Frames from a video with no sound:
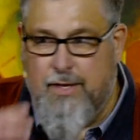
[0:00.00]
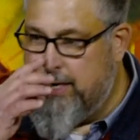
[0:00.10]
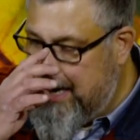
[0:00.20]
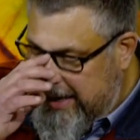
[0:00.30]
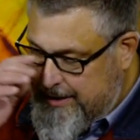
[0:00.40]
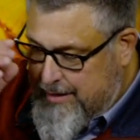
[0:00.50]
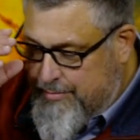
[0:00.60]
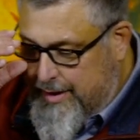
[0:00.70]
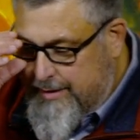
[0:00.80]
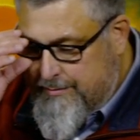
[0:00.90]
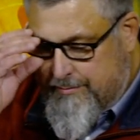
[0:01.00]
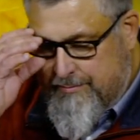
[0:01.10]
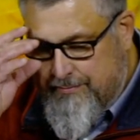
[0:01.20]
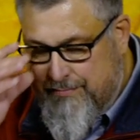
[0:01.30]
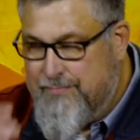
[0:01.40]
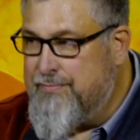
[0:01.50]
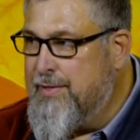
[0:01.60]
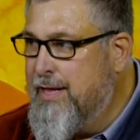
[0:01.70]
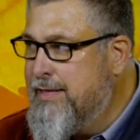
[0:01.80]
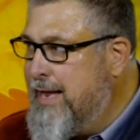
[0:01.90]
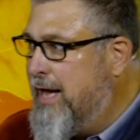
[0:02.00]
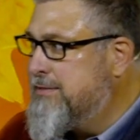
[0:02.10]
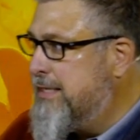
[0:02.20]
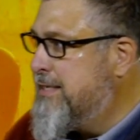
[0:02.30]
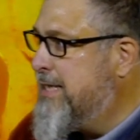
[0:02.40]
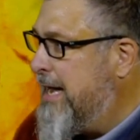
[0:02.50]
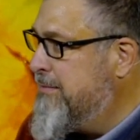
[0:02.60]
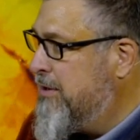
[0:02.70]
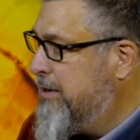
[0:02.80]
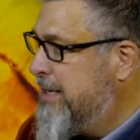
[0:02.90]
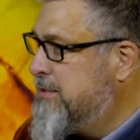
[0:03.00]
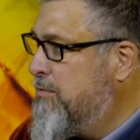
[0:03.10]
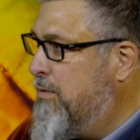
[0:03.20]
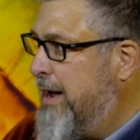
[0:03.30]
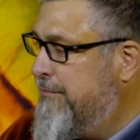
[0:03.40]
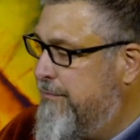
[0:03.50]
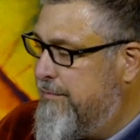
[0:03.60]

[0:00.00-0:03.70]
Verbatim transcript: That like to complain? Now is not the time to look at your wife,